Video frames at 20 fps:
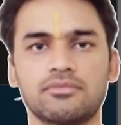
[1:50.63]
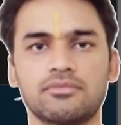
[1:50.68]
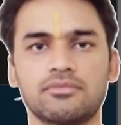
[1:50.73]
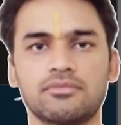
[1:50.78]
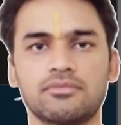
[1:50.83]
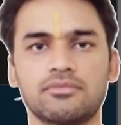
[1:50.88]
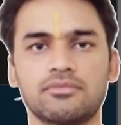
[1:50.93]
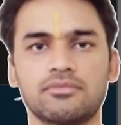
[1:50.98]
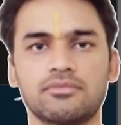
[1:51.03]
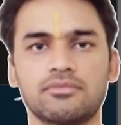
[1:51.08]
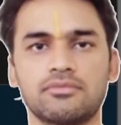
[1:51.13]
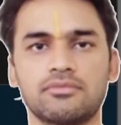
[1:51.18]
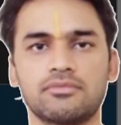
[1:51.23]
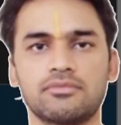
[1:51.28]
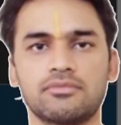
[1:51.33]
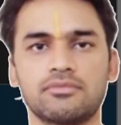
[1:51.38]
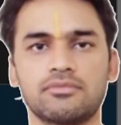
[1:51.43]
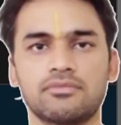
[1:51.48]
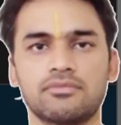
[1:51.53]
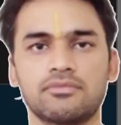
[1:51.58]

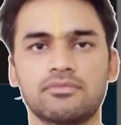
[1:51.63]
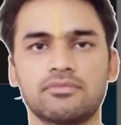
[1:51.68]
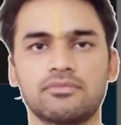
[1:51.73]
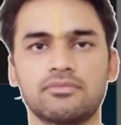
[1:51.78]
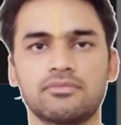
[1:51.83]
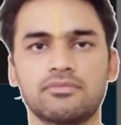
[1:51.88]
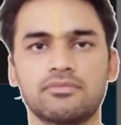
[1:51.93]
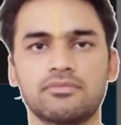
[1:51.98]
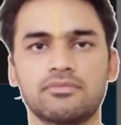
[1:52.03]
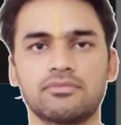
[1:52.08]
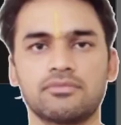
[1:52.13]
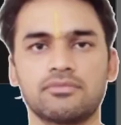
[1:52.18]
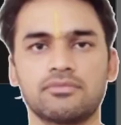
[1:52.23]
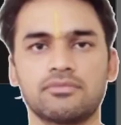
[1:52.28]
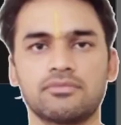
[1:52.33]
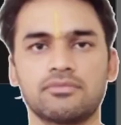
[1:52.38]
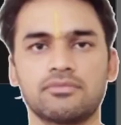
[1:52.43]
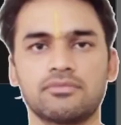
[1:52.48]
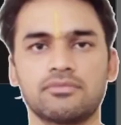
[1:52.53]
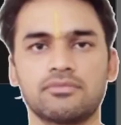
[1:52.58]

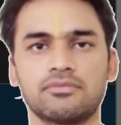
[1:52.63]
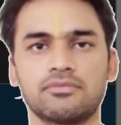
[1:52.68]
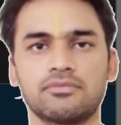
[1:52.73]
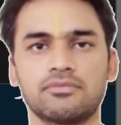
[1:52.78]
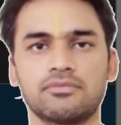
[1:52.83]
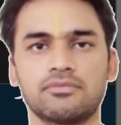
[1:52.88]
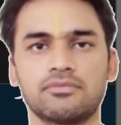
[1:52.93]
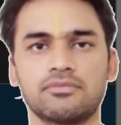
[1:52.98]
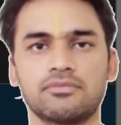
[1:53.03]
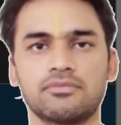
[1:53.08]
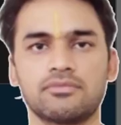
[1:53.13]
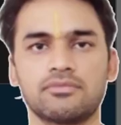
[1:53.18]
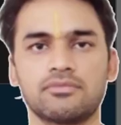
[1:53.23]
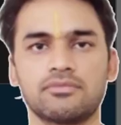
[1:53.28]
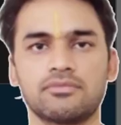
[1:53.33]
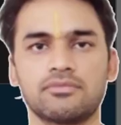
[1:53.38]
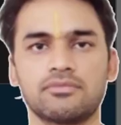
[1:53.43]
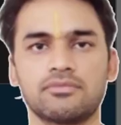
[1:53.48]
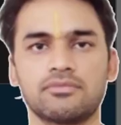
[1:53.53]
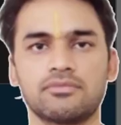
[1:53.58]

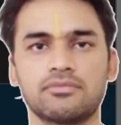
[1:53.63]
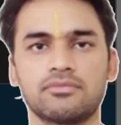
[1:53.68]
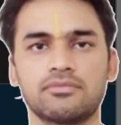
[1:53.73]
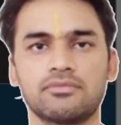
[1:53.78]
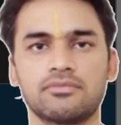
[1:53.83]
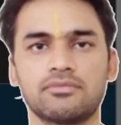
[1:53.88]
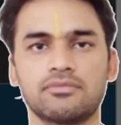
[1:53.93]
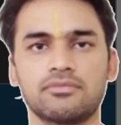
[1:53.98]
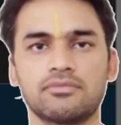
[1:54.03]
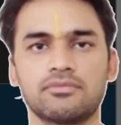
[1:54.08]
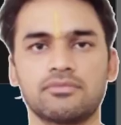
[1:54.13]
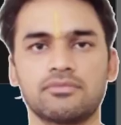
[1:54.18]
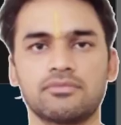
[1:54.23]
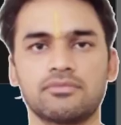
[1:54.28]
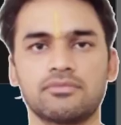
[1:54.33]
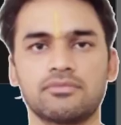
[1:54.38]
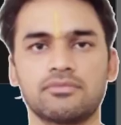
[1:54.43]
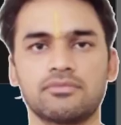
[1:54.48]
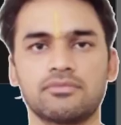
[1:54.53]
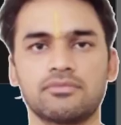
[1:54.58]

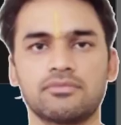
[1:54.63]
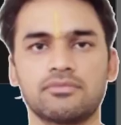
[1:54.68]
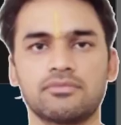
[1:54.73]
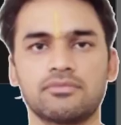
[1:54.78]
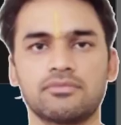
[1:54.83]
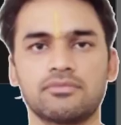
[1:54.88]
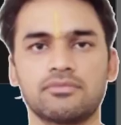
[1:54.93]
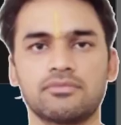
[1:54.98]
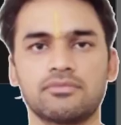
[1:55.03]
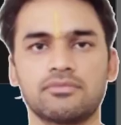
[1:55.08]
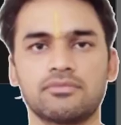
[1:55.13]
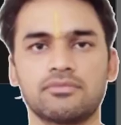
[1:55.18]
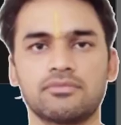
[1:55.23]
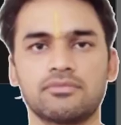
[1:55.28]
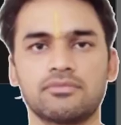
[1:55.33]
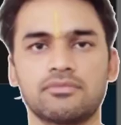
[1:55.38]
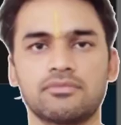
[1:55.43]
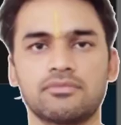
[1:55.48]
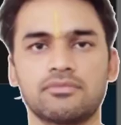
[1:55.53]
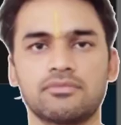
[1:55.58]

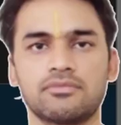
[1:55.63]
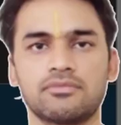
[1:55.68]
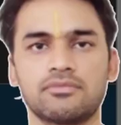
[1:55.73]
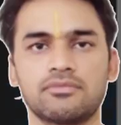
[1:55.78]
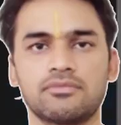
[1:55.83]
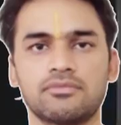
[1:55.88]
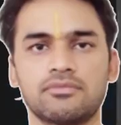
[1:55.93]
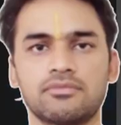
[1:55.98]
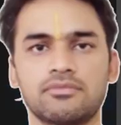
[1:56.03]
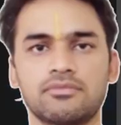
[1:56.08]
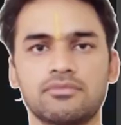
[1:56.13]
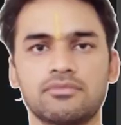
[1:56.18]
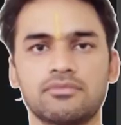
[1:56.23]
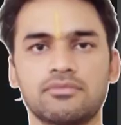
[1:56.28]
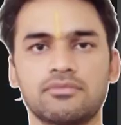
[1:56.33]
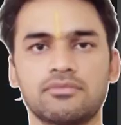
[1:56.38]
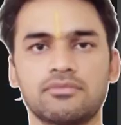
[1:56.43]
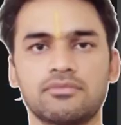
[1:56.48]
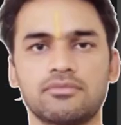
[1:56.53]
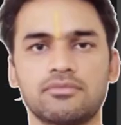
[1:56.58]

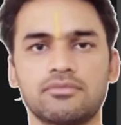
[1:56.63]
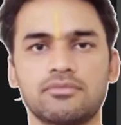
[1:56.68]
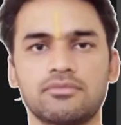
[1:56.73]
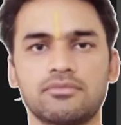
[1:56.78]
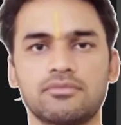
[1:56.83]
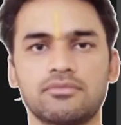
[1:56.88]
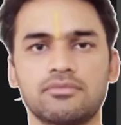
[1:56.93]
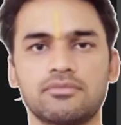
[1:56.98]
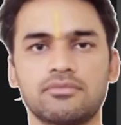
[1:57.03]
This is a still picture; no speech is visible.